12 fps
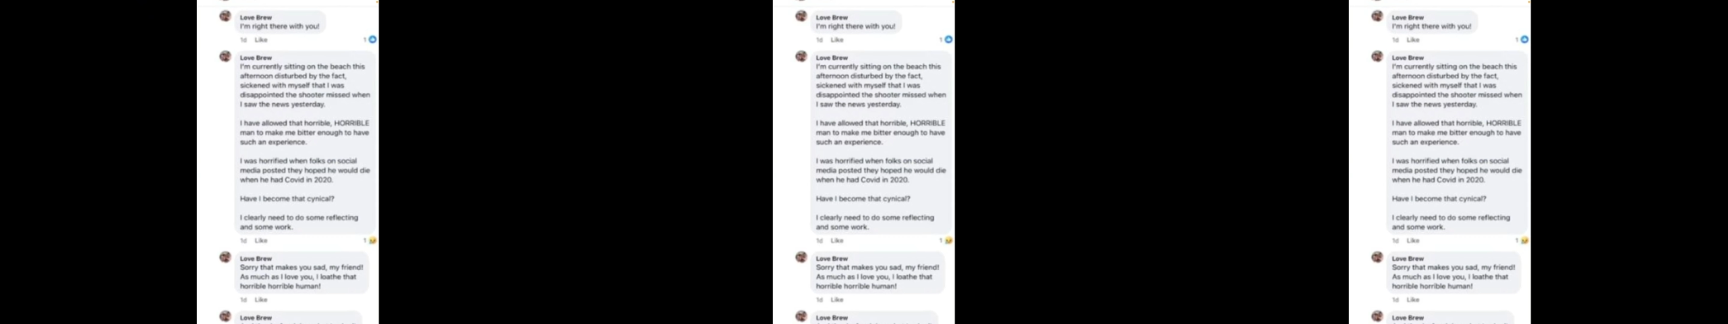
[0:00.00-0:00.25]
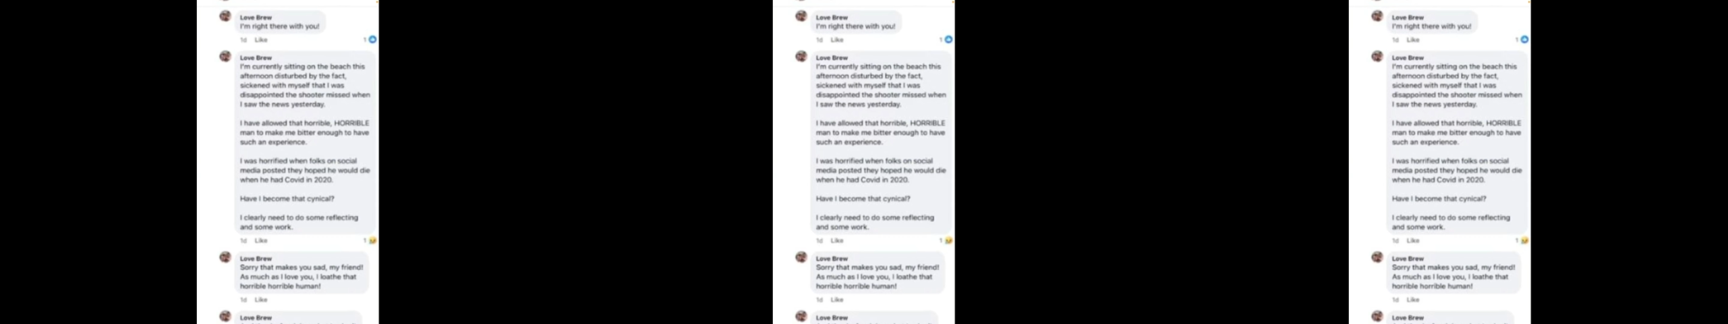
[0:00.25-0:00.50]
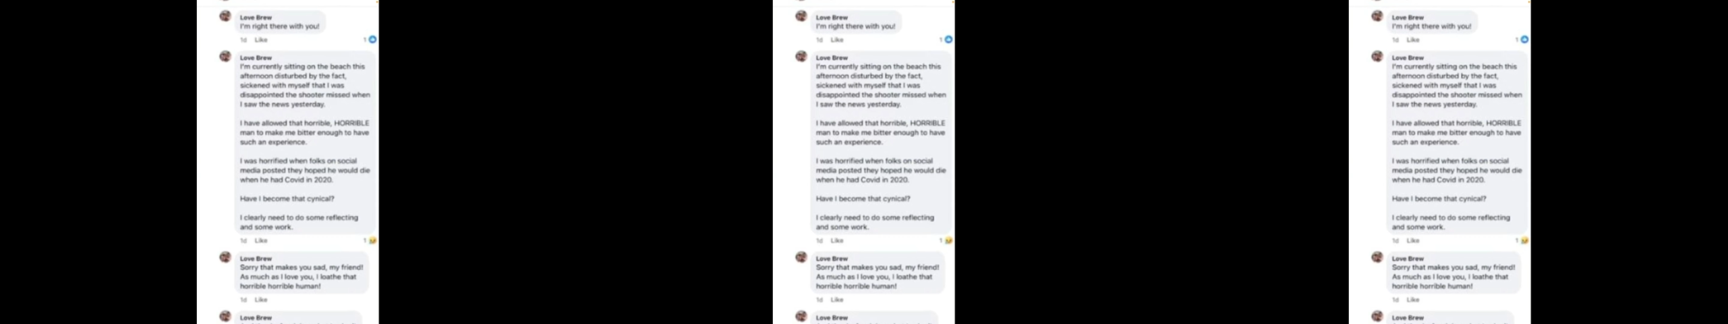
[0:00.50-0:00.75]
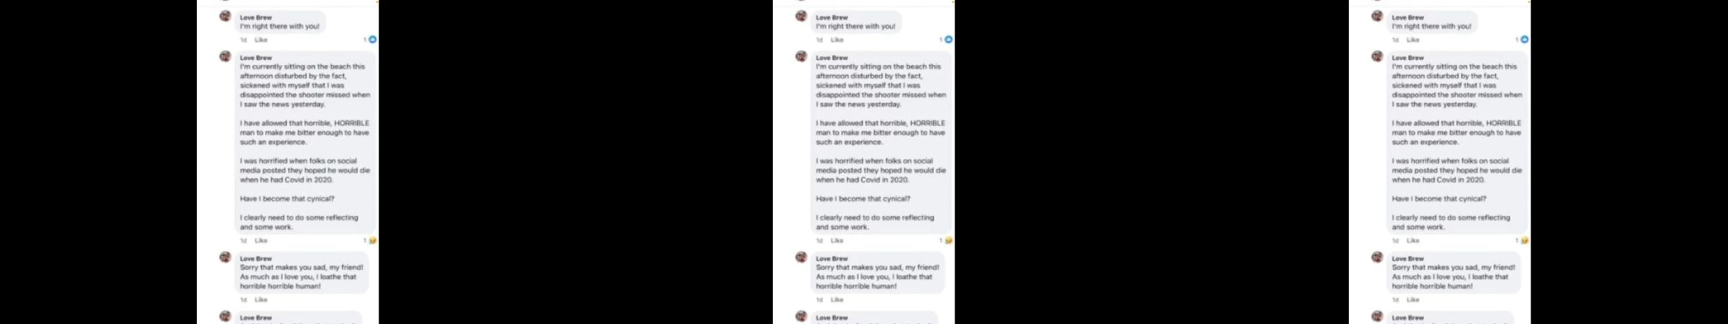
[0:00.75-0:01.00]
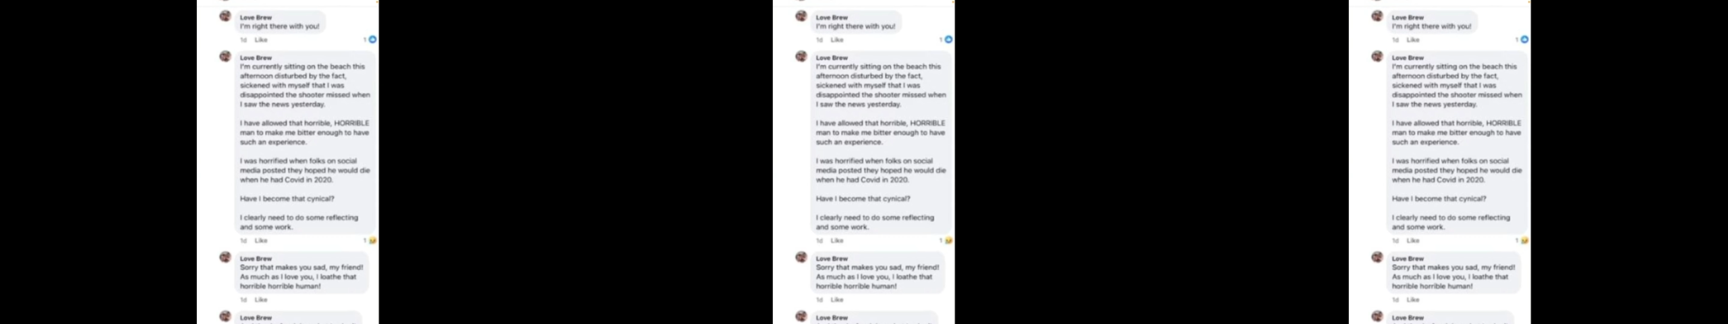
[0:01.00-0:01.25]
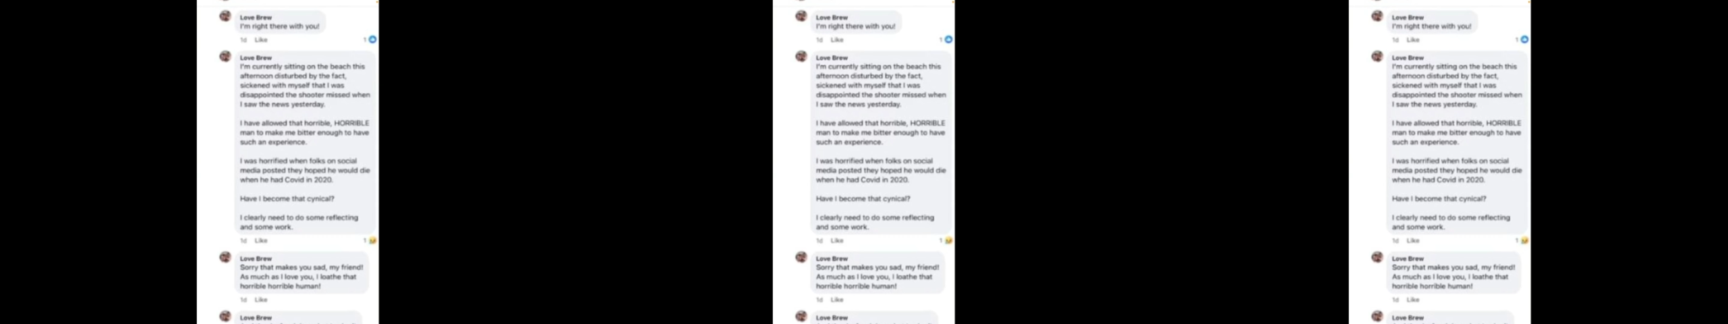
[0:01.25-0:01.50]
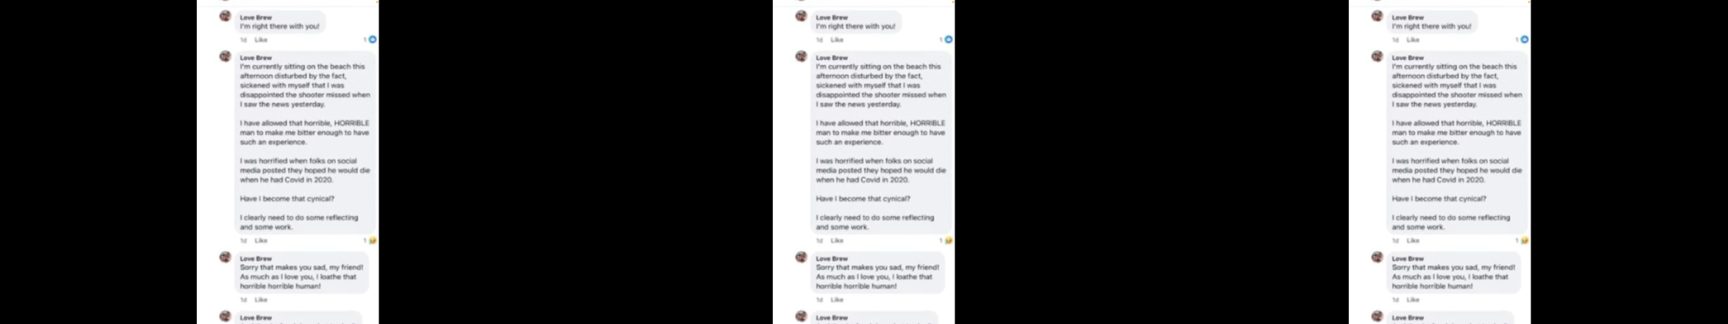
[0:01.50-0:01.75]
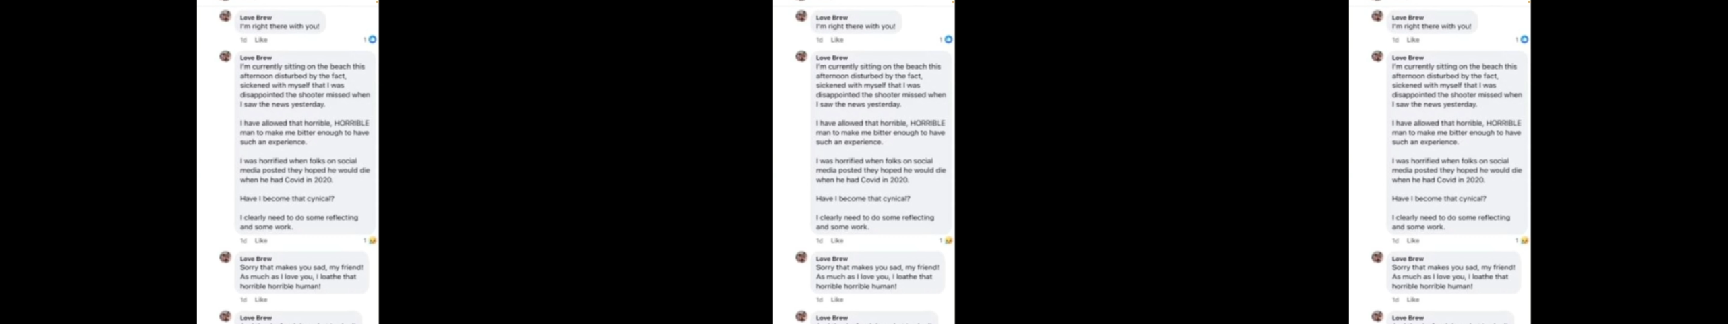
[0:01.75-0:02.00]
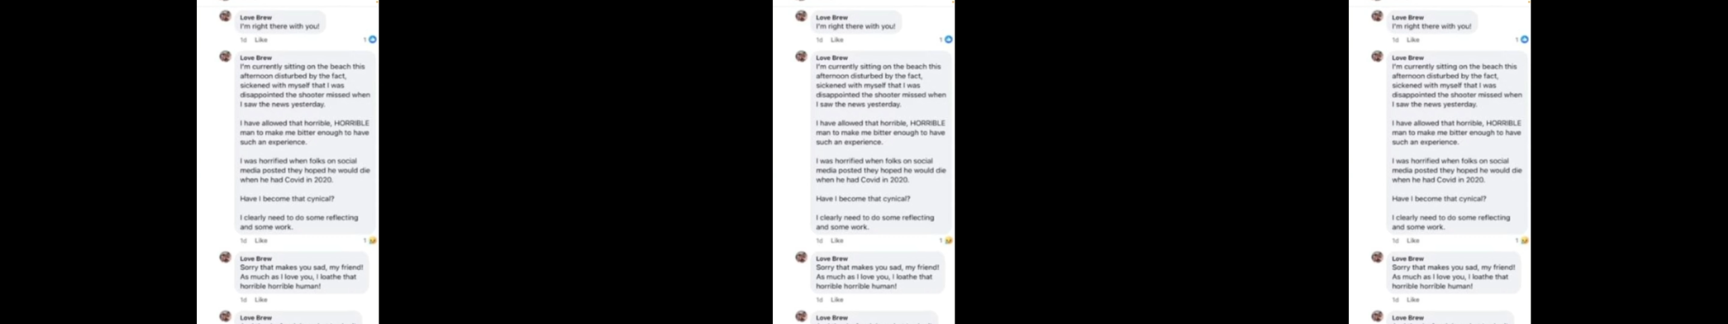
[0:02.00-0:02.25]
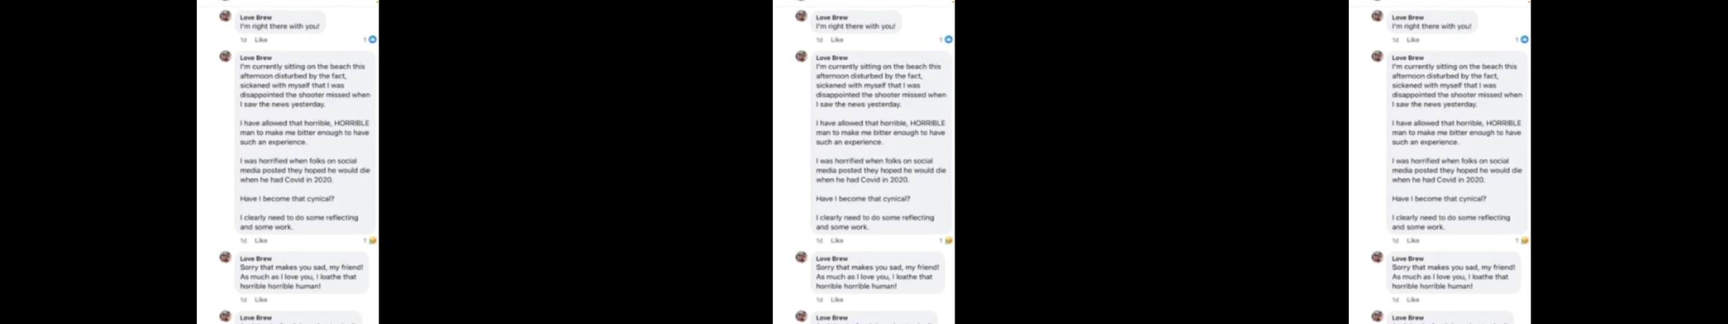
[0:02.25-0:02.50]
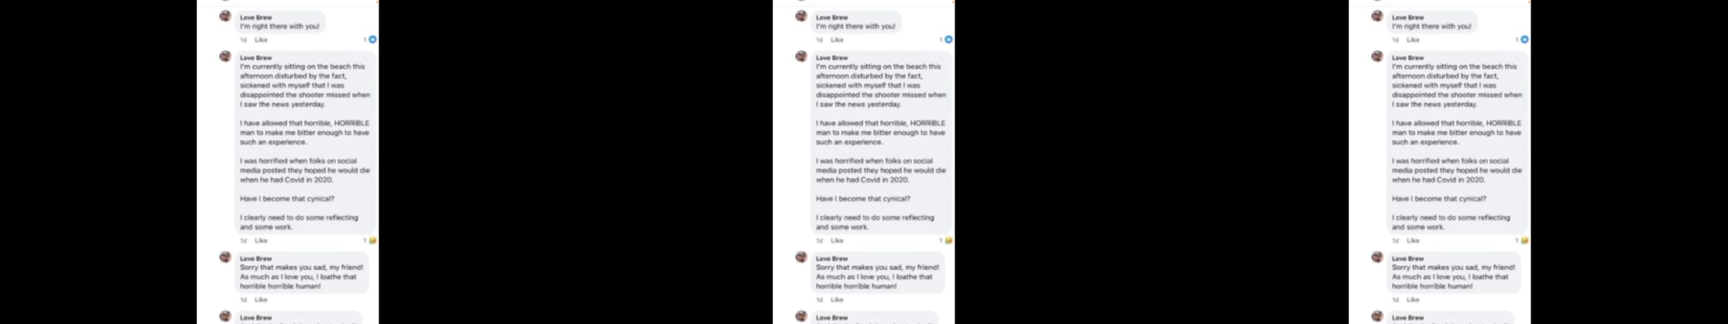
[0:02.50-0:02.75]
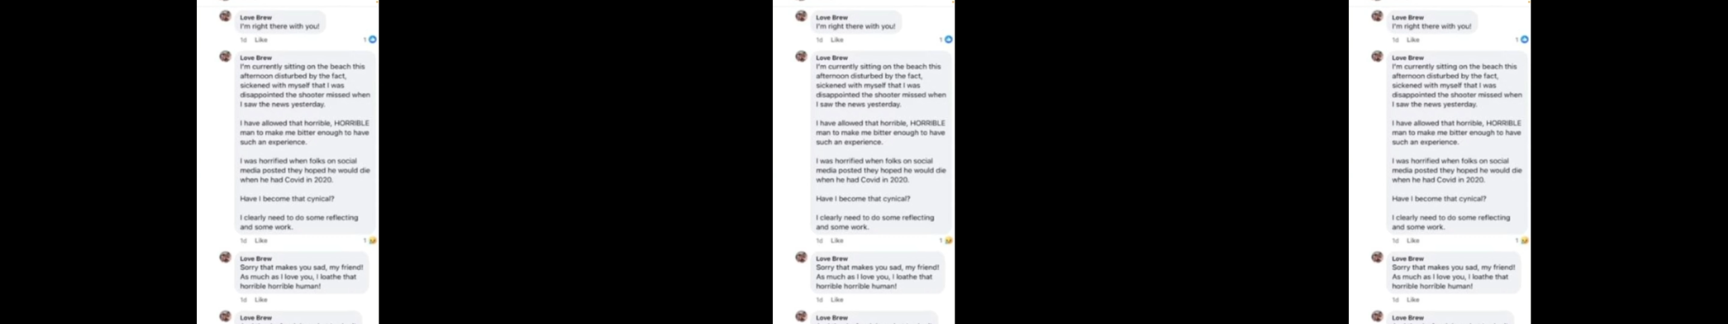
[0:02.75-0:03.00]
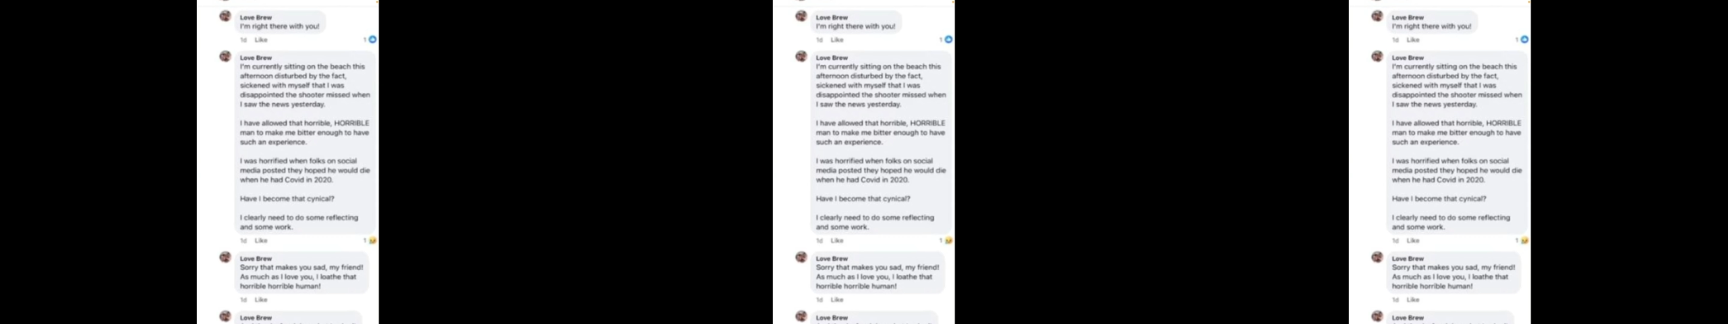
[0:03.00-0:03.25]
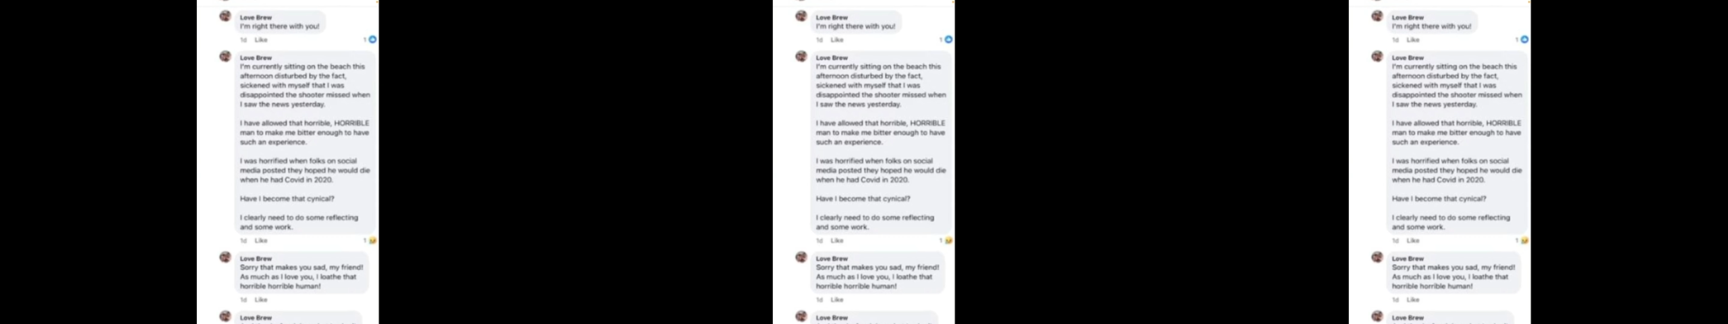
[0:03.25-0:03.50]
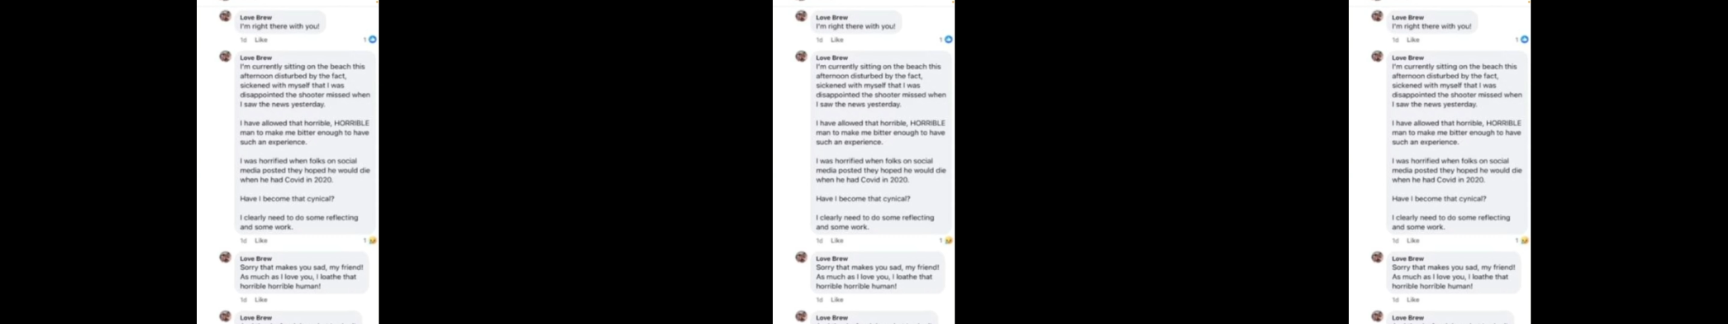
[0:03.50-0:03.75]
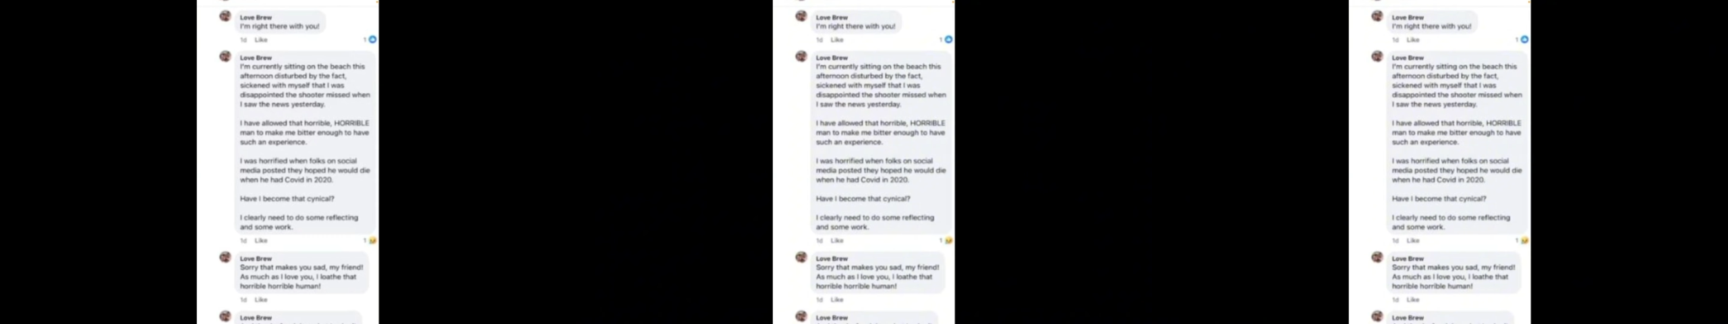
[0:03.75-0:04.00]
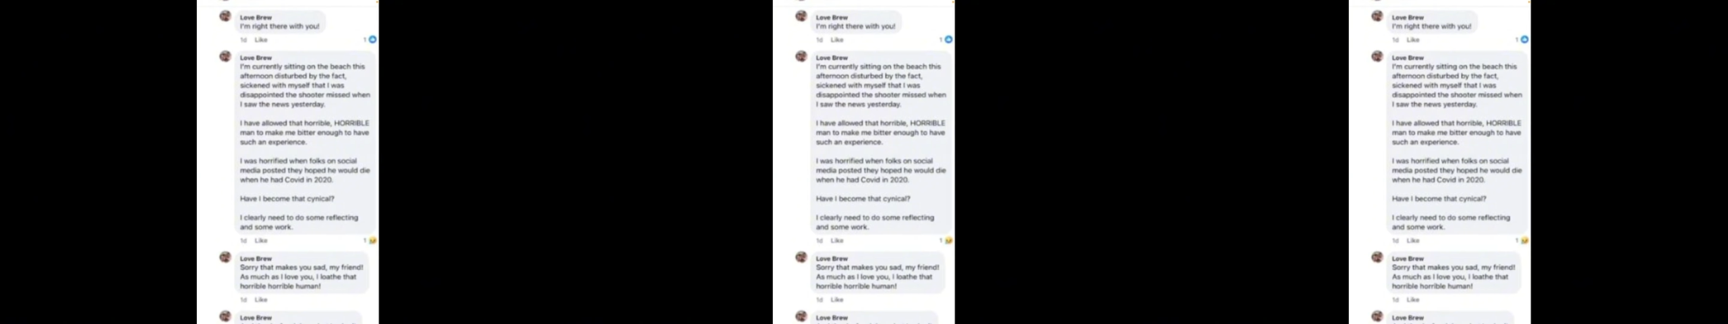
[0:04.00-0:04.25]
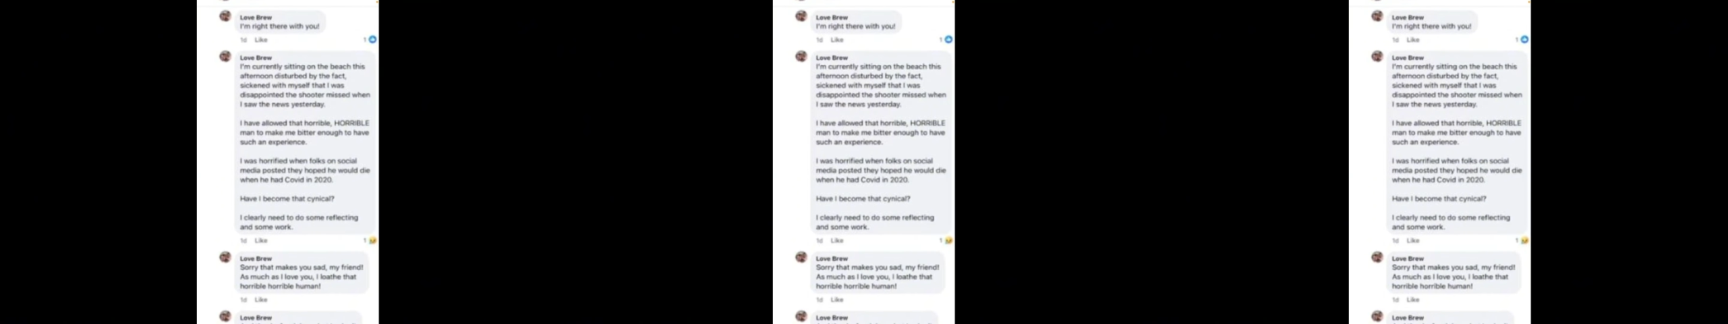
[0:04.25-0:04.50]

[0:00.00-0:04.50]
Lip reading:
Nobody's mouth can be seen.